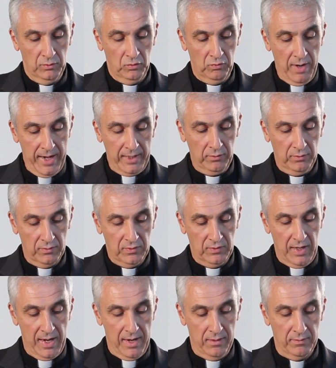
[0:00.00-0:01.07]
Tractor
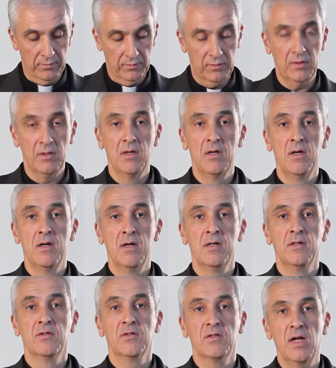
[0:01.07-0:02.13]
sounds,
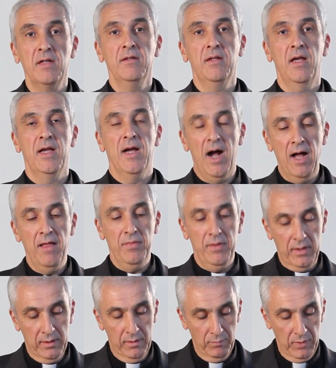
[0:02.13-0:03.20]
Sunday on
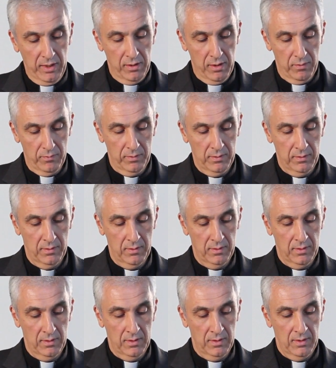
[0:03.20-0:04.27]
the Camino.
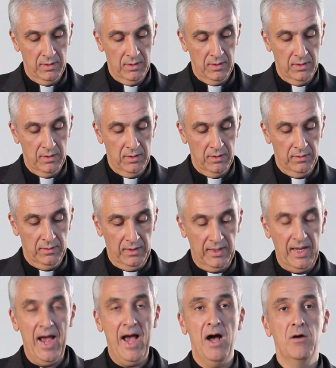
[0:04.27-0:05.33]
The
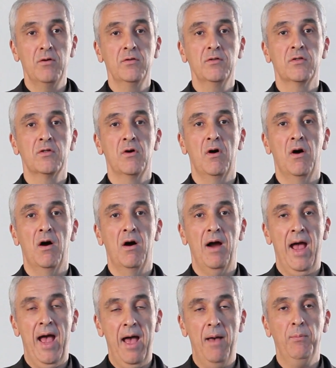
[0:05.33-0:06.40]
cows are
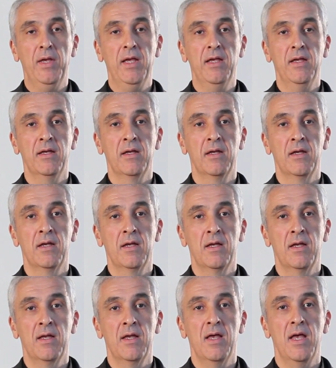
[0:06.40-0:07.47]
happy,
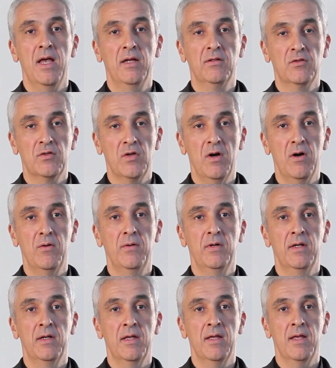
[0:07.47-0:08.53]
and so
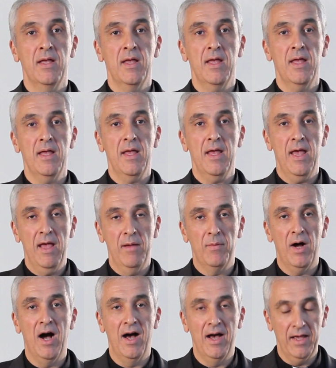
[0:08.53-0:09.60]
am
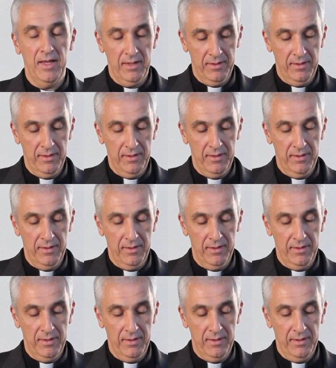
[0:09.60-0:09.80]
I.